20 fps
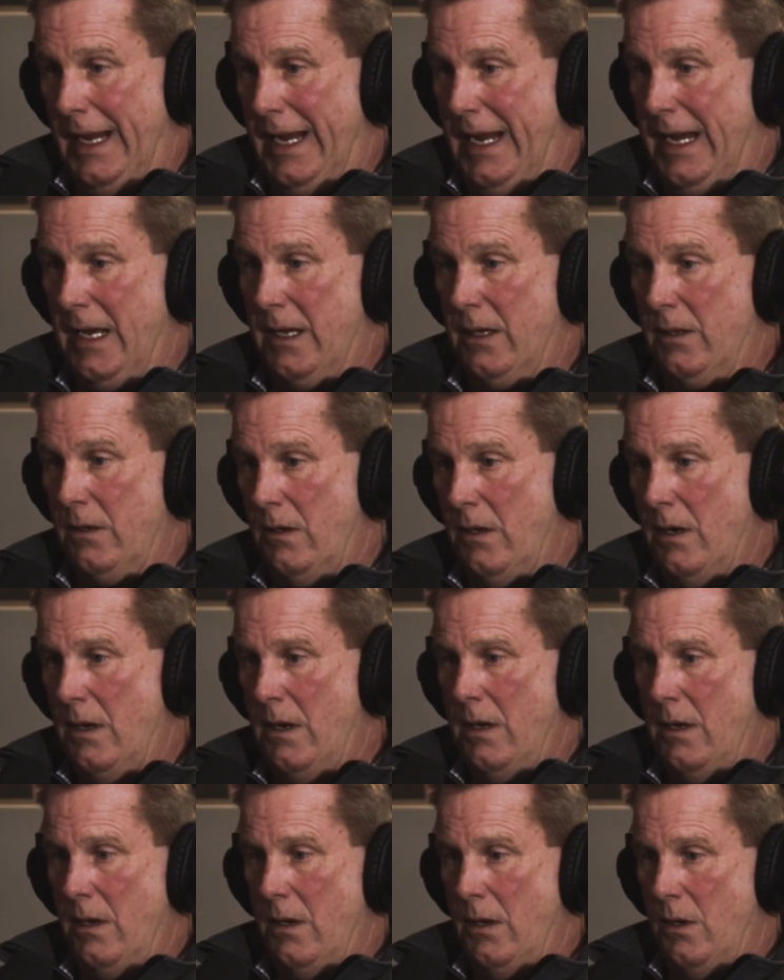and
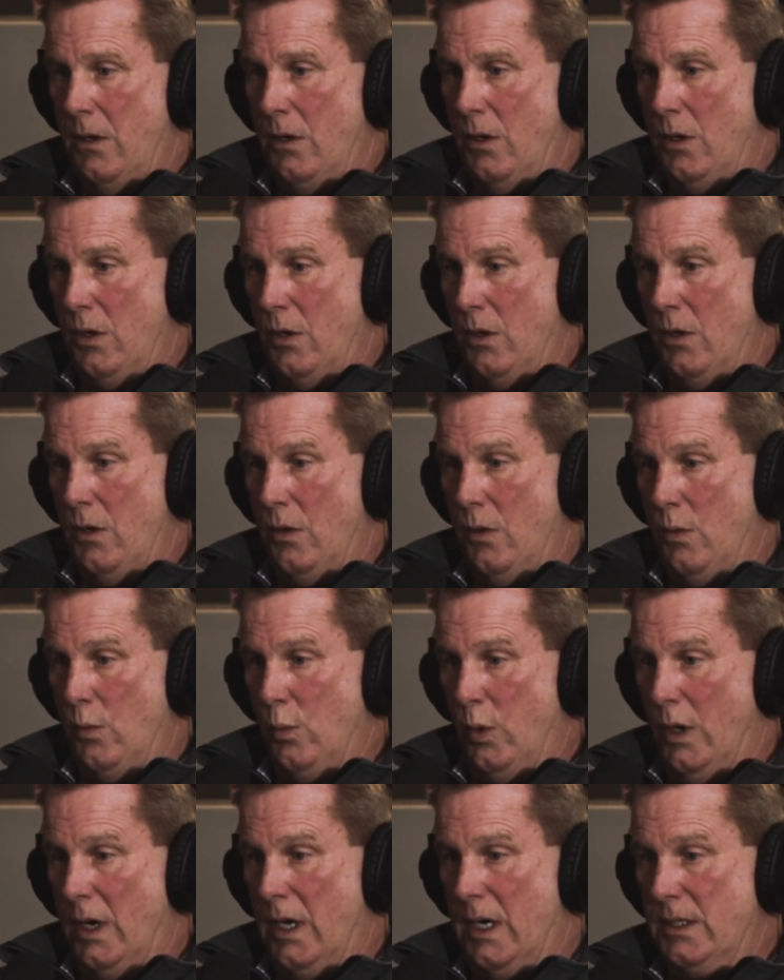
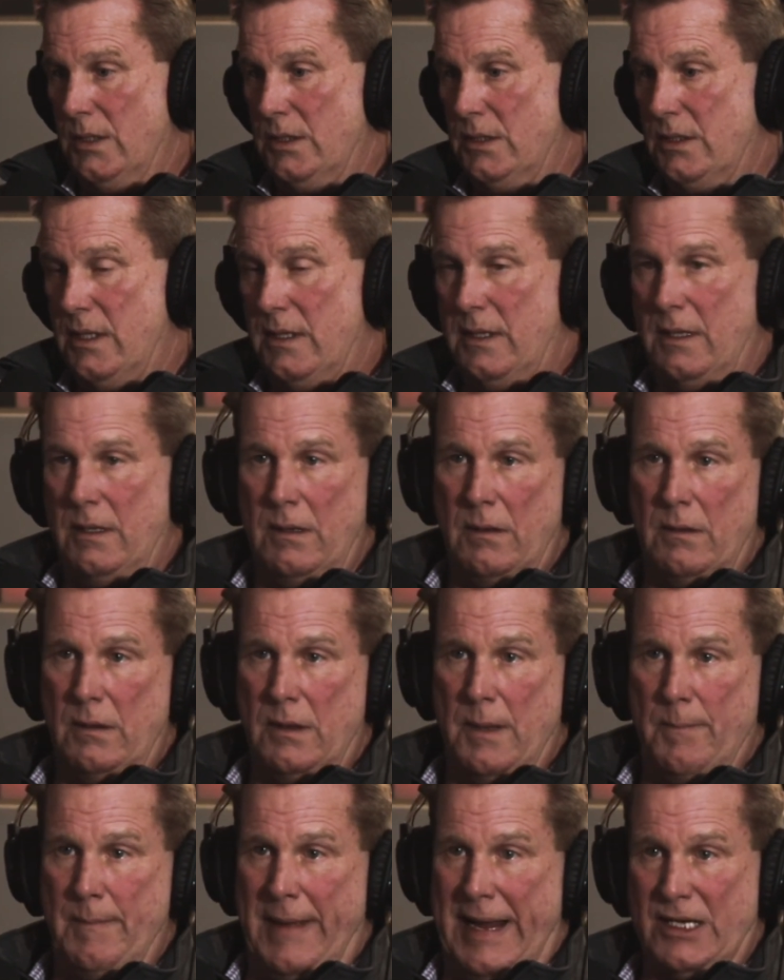was
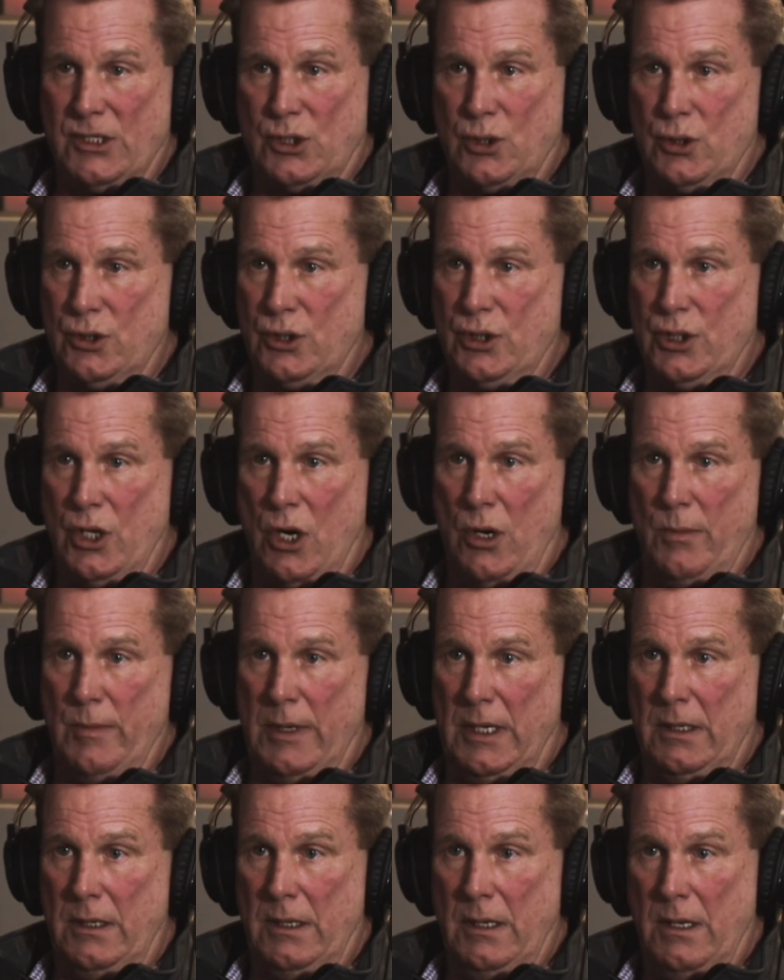the master
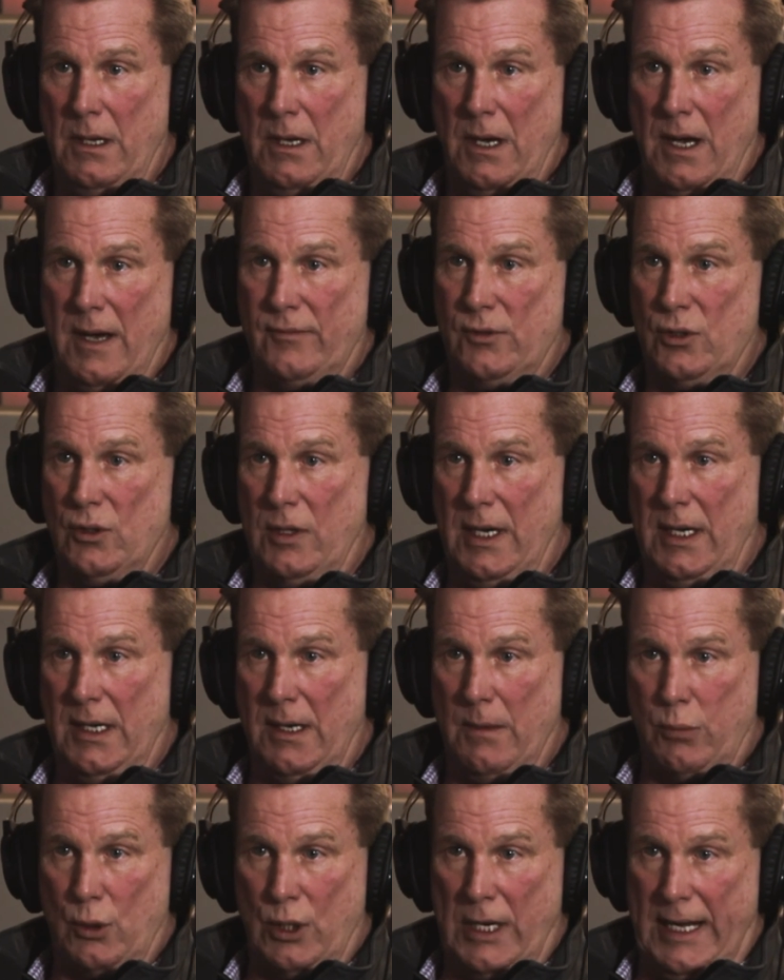showman of
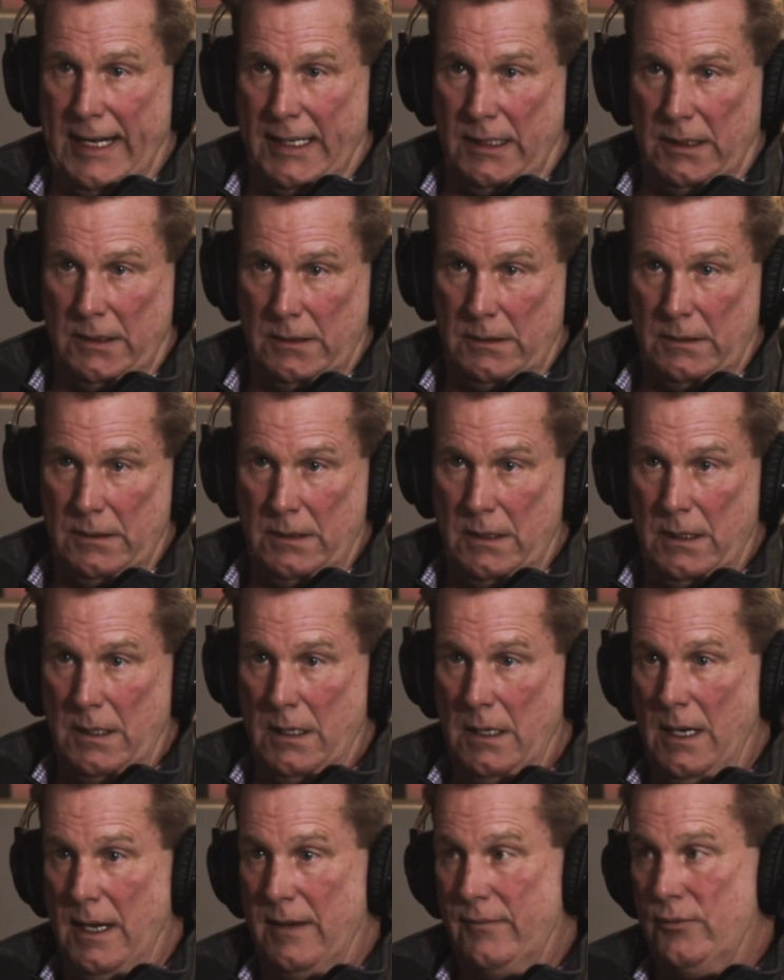creating a brand,
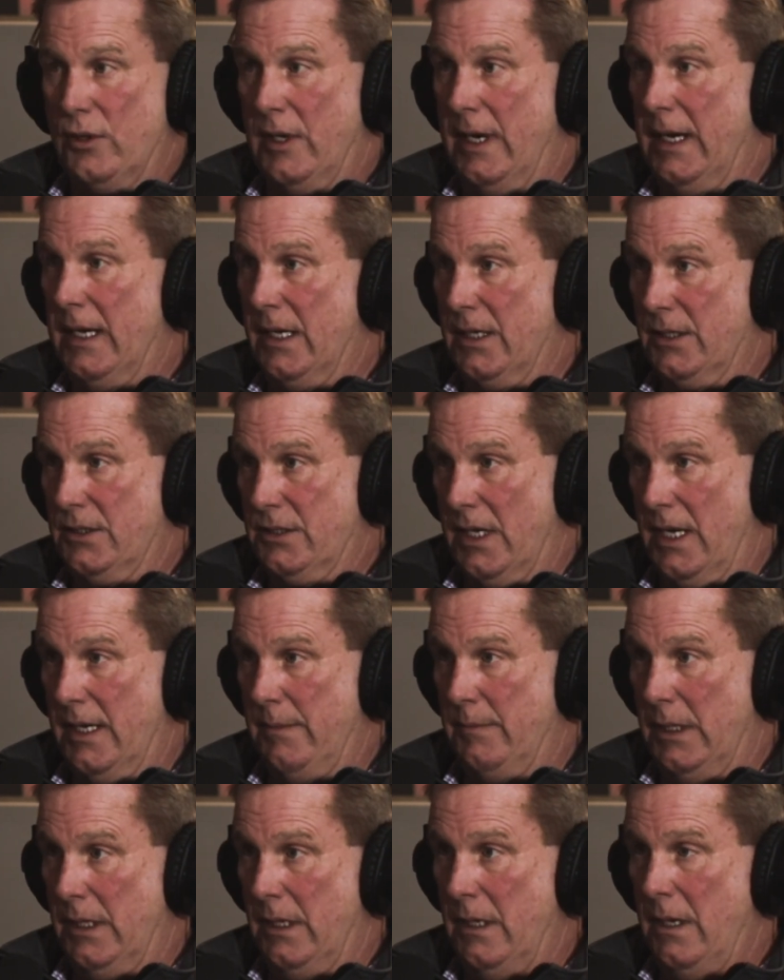of creating
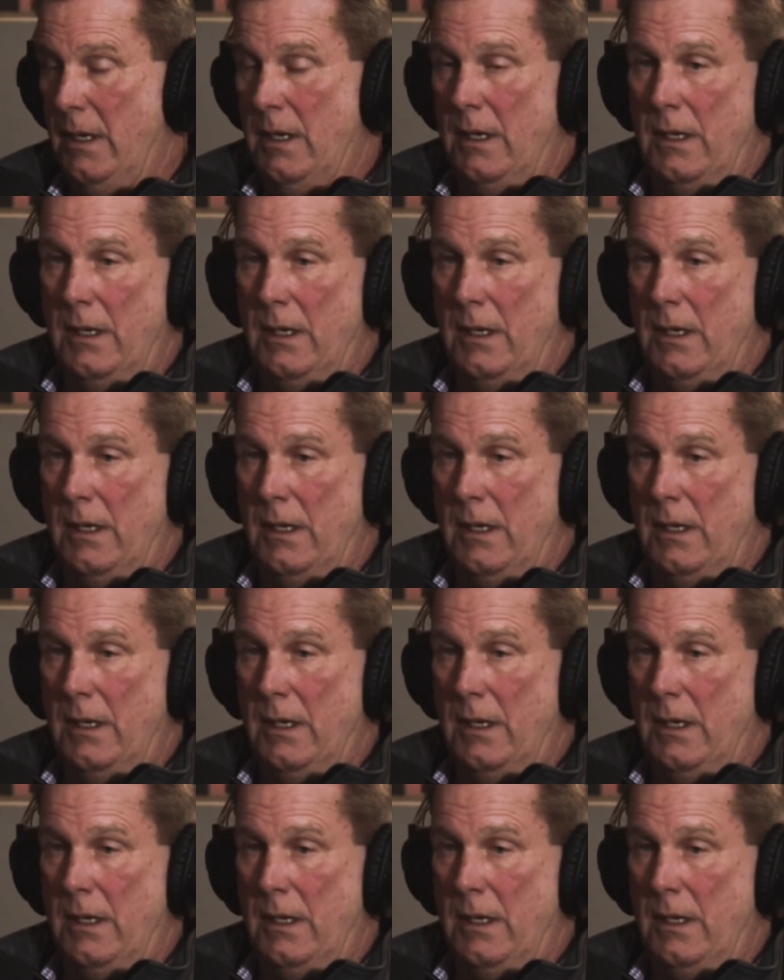excitement.